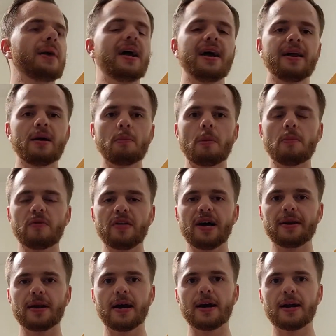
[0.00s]
And I remember
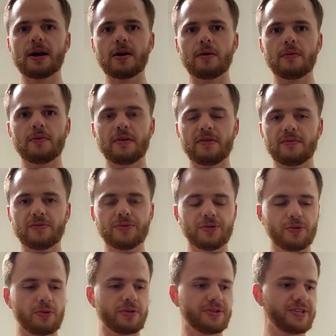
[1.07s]
that night
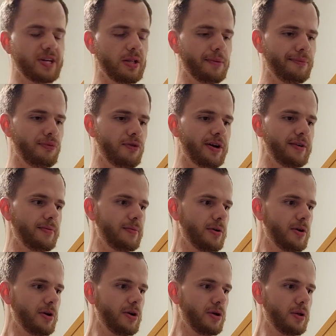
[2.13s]
during Celebrate,
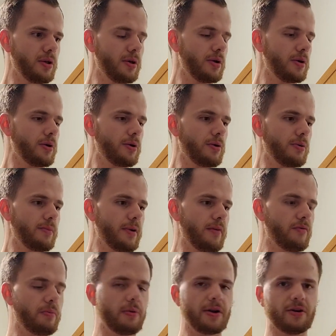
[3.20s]

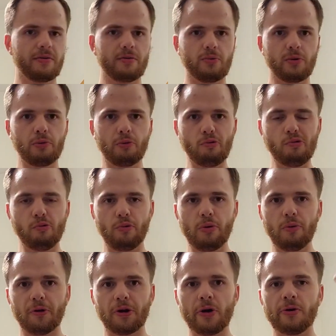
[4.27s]
everybody,
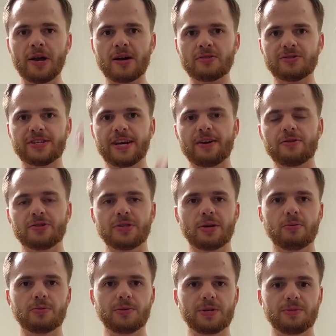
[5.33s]
we would go downstairs, and
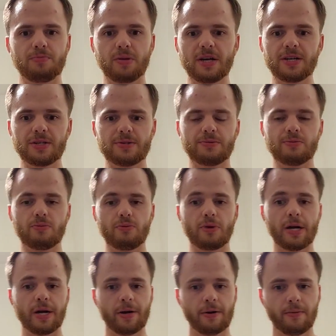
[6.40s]
there was this place
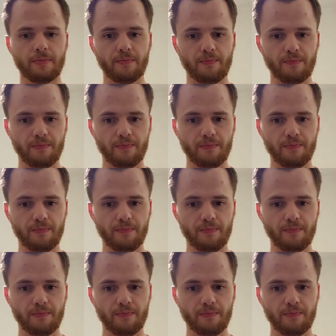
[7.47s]
where